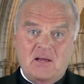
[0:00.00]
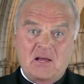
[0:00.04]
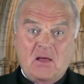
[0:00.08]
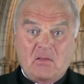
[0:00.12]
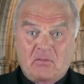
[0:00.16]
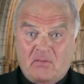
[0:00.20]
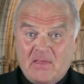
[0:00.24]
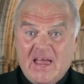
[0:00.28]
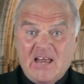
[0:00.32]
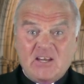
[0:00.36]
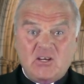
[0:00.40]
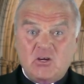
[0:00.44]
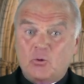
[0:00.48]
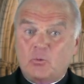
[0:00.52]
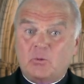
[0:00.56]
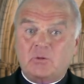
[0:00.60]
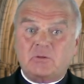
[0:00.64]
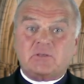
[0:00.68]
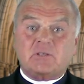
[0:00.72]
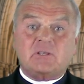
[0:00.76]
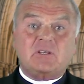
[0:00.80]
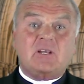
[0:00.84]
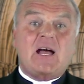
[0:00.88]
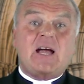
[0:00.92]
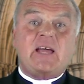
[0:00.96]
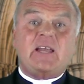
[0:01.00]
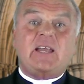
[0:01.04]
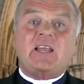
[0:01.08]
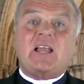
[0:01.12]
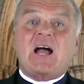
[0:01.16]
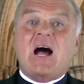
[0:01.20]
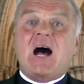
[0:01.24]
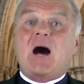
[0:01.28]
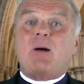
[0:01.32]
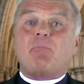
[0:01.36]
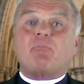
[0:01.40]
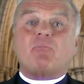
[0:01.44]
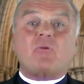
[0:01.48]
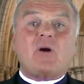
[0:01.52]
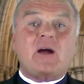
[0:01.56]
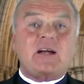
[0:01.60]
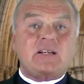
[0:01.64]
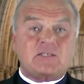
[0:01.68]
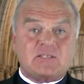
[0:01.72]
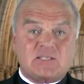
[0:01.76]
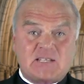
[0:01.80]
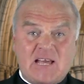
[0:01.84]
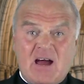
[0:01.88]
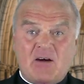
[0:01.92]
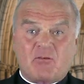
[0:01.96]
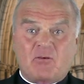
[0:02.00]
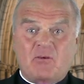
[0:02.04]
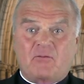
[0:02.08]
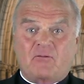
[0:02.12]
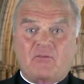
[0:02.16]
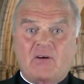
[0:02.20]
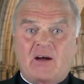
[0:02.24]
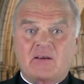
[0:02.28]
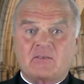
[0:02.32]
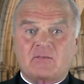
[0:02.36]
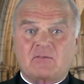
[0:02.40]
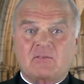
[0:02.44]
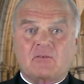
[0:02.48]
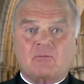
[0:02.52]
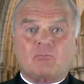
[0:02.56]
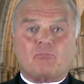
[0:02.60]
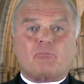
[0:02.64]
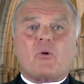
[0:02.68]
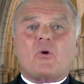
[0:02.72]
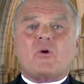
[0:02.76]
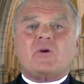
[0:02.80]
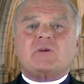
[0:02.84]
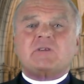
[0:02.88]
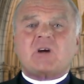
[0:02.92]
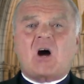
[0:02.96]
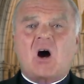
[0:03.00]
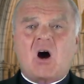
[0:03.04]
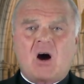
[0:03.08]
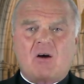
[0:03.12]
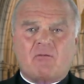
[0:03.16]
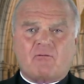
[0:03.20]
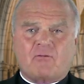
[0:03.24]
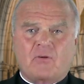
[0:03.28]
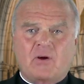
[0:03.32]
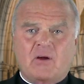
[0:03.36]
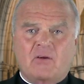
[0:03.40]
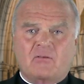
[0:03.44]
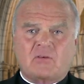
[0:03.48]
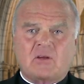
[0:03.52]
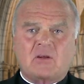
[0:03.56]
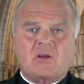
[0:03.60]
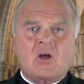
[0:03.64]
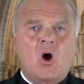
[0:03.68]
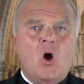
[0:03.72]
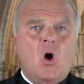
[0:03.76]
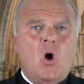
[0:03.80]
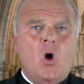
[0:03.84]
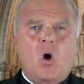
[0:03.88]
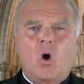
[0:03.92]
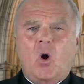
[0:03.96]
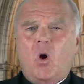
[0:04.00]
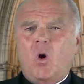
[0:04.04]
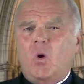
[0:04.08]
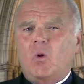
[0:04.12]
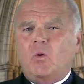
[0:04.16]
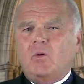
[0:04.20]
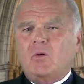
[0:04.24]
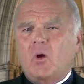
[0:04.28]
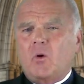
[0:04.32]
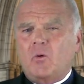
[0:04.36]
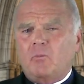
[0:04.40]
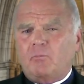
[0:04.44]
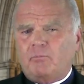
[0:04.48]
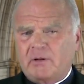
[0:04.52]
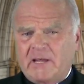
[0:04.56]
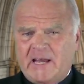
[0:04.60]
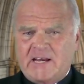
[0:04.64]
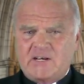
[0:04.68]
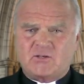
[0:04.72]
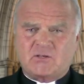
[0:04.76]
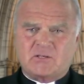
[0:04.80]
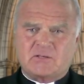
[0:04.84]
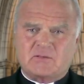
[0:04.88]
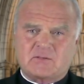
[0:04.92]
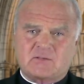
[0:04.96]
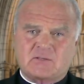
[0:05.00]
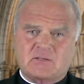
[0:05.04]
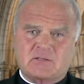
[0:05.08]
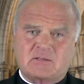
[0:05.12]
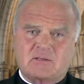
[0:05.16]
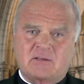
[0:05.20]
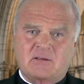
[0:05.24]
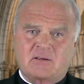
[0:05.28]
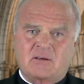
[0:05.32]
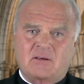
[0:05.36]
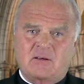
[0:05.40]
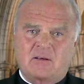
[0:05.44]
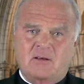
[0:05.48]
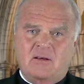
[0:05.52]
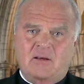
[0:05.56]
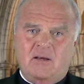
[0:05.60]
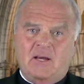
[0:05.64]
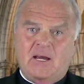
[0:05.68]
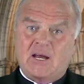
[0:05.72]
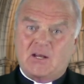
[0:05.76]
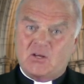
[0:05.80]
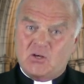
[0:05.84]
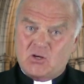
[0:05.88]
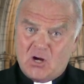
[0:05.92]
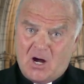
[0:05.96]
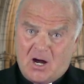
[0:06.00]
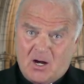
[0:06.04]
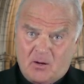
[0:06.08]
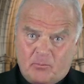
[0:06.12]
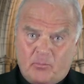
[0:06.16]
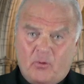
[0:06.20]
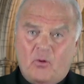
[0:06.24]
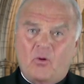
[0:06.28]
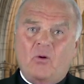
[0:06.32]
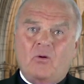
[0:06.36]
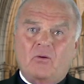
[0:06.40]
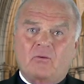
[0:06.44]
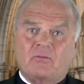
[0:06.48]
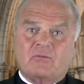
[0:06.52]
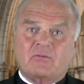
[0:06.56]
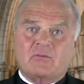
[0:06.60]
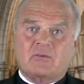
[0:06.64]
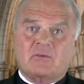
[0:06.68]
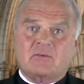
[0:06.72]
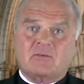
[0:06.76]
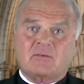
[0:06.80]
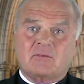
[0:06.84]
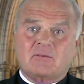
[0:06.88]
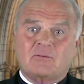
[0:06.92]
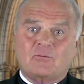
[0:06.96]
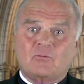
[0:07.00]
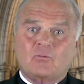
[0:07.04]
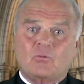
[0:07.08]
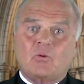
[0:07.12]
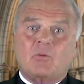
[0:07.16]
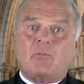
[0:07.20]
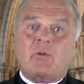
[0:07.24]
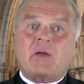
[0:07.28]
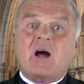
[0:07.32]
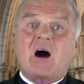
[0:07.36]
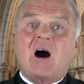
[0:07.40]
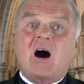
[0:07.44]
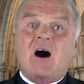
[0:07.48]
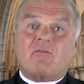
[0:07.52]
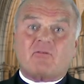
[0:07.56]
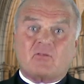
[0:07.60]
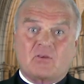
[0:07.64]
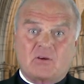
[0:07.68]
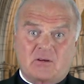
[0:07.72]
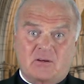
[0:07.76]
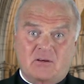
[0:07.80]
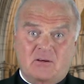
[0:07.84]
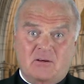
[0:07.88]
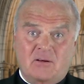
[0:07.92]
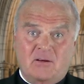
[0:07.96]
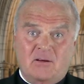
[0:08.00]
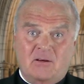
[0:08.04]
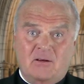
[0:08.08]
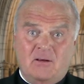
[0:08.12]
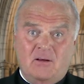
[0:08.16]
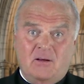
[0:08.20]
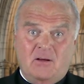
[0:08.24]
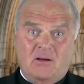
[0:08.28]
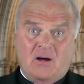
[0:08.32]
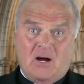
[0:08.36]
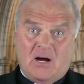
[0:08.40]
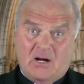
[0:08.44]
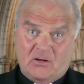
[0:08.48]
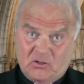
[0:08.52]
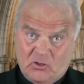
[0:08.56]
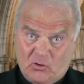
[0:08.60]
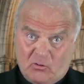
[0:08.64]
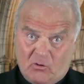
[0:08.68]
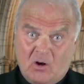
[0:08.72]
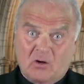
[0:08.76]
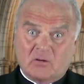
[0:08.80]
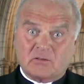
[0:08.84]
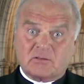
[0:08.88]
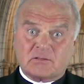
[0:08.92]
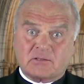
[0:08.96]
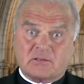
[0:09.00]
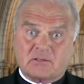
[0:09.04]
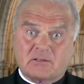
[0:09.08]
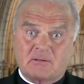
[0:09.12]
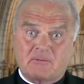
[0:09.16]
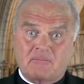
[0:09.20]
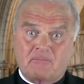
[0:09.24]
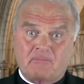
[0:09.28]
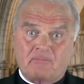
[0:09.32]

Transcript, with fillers: Then you will delight in upright sacrifices, burnt offerings, and whole oblations and young bulls will be offered on your altar.